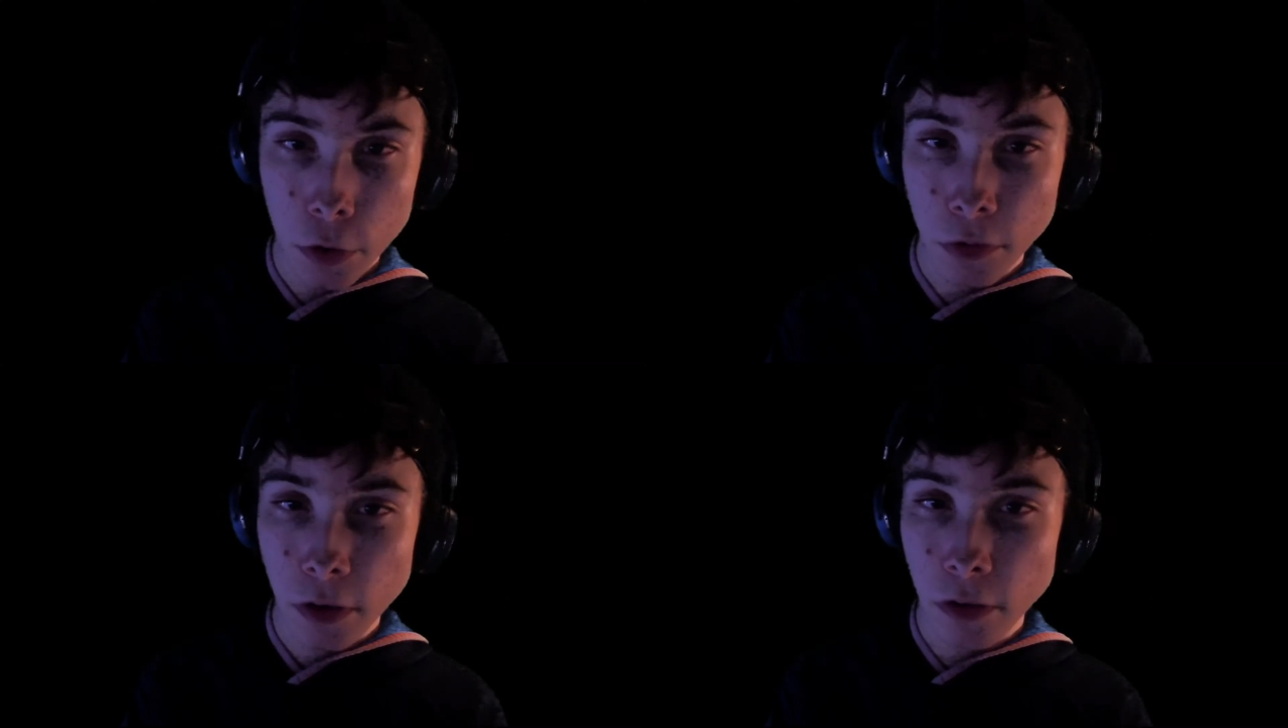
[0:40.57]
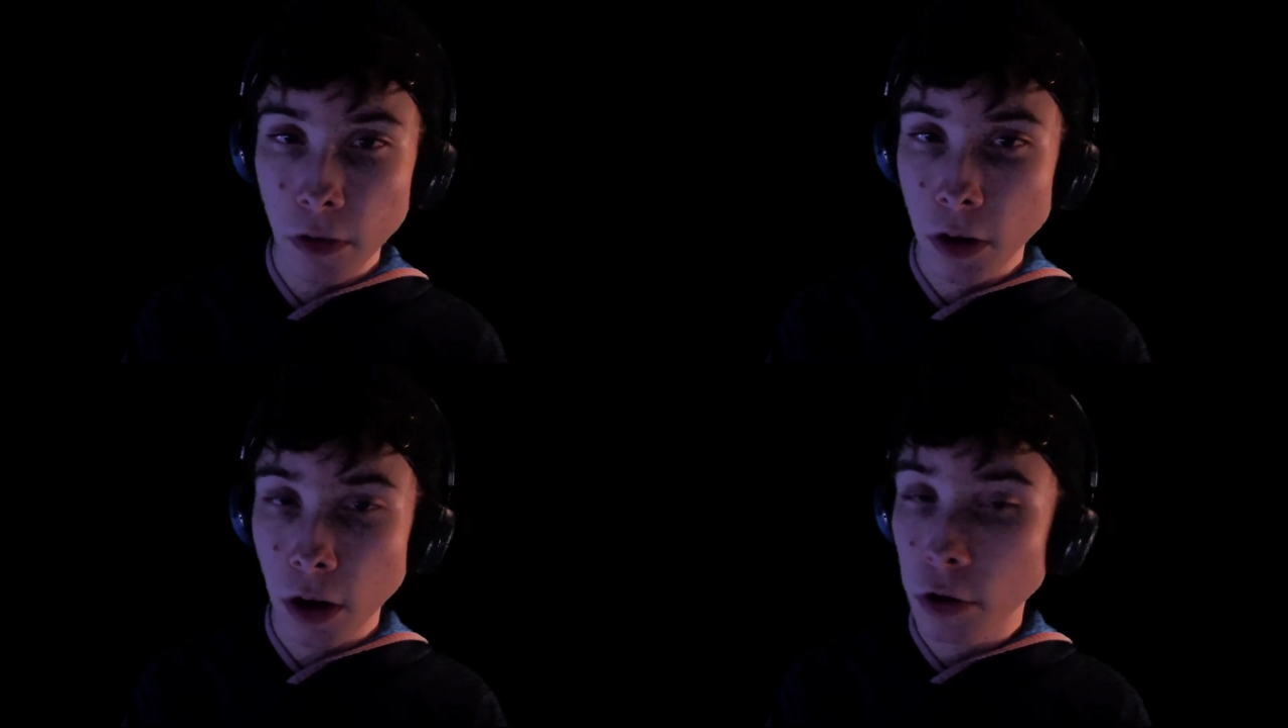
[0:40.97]
new season
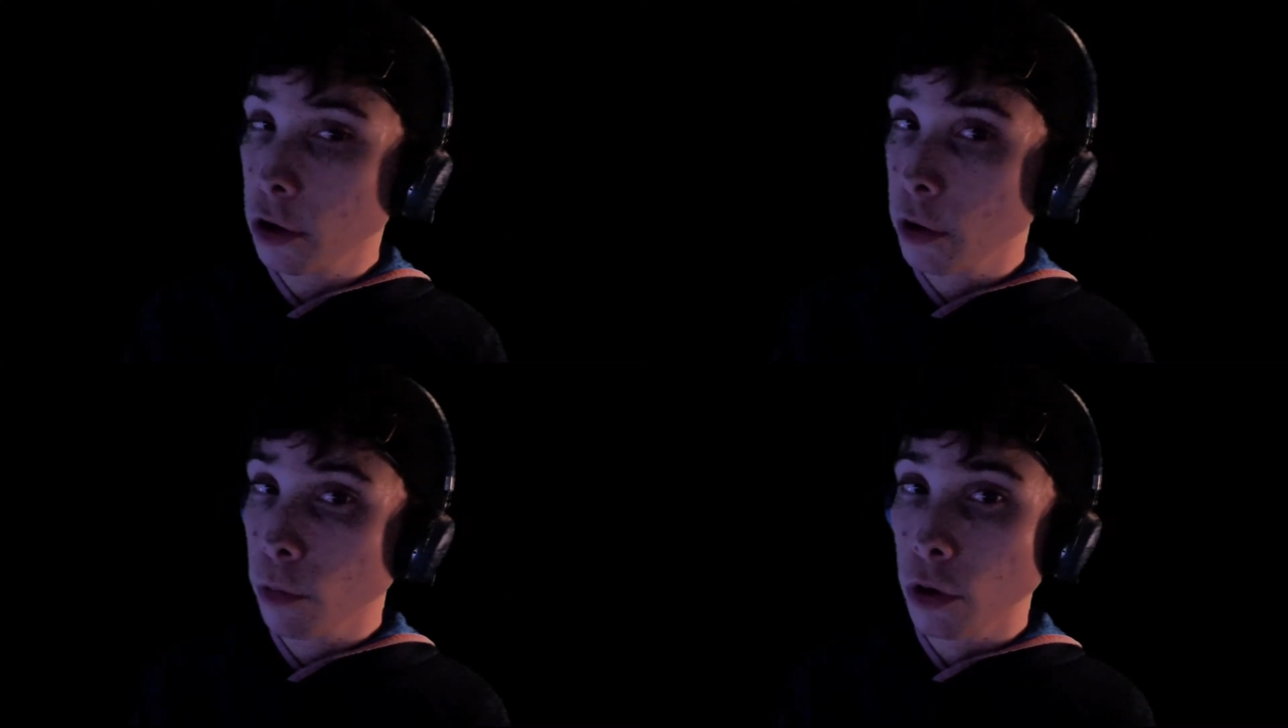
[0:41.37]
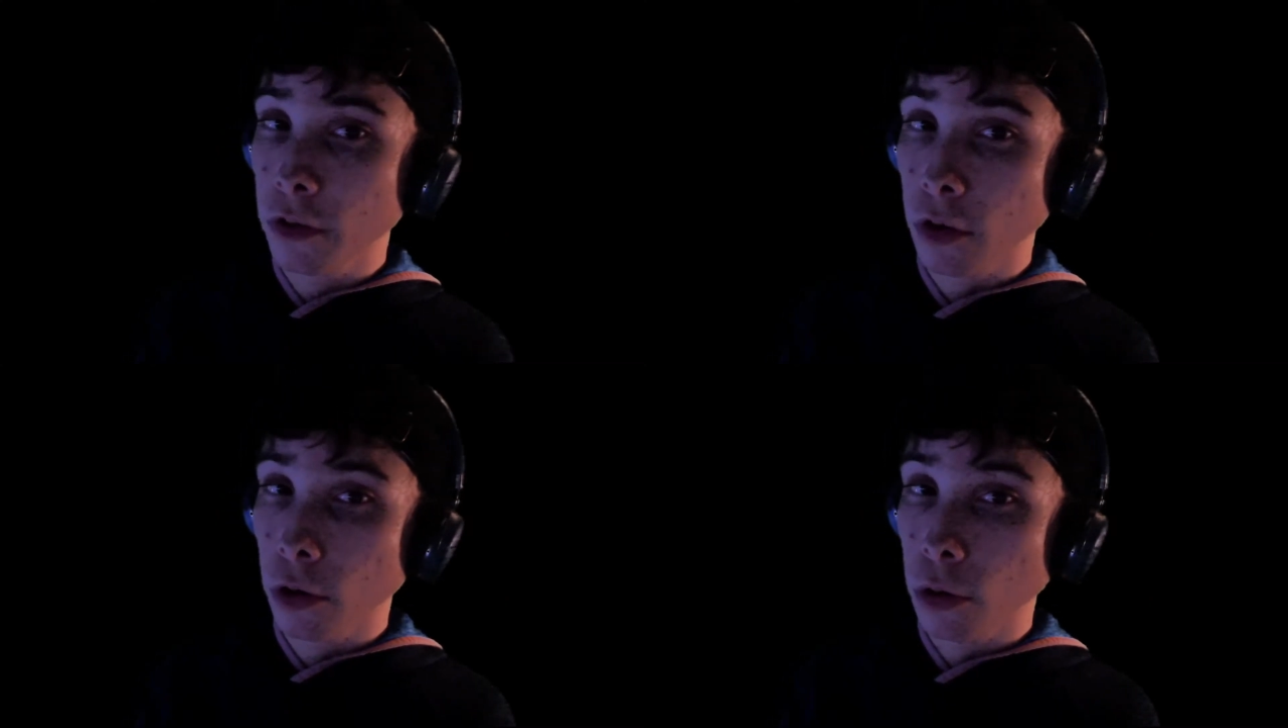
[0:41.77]
of Call of Duty
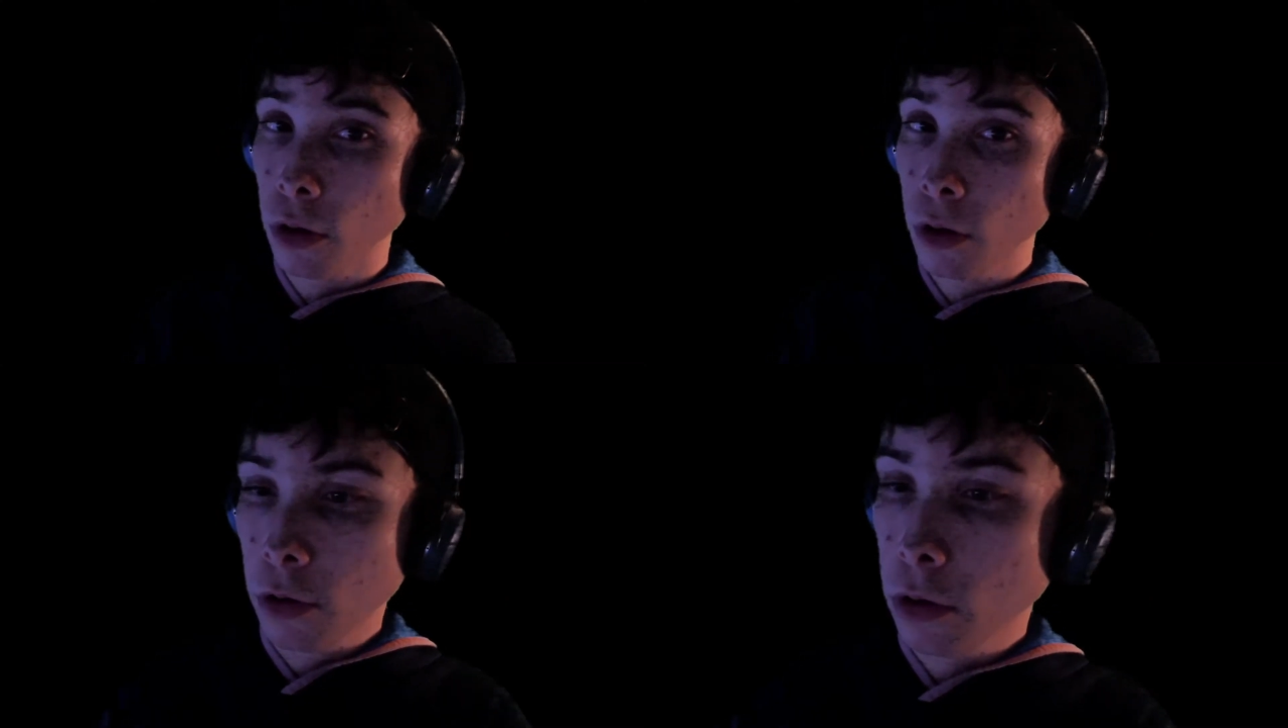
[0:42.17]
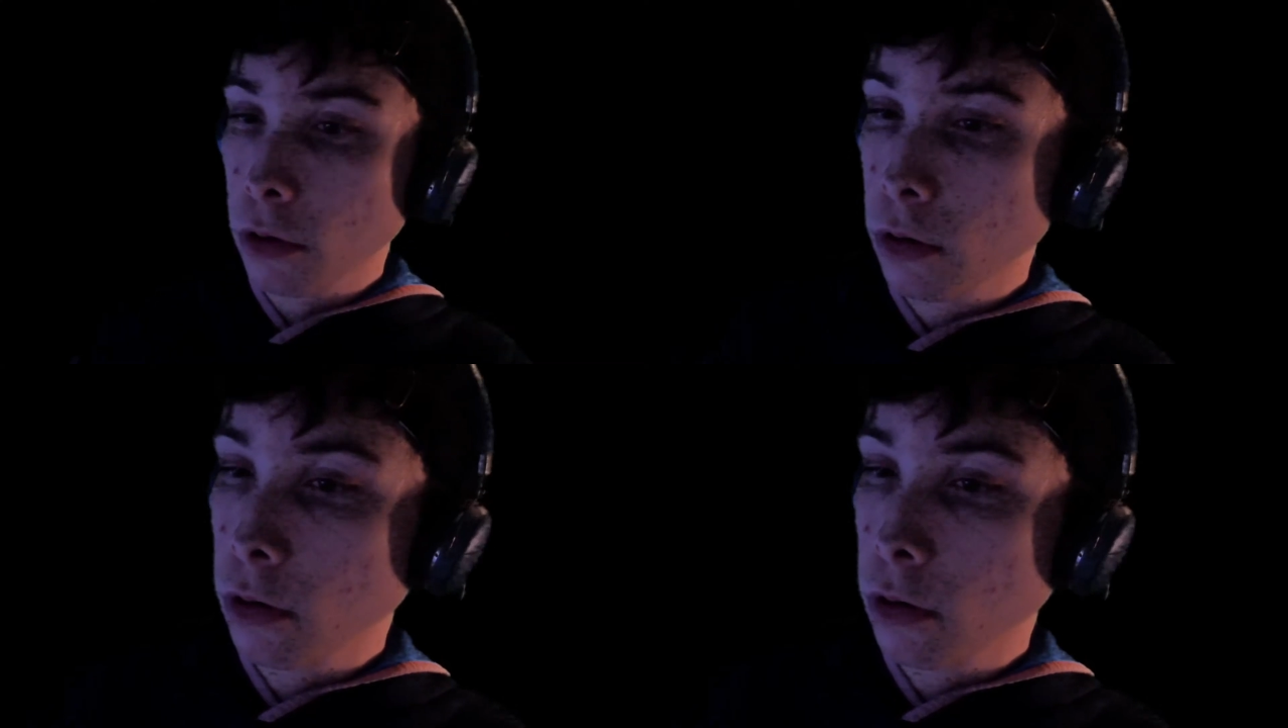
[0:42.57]
Warzone. Hope,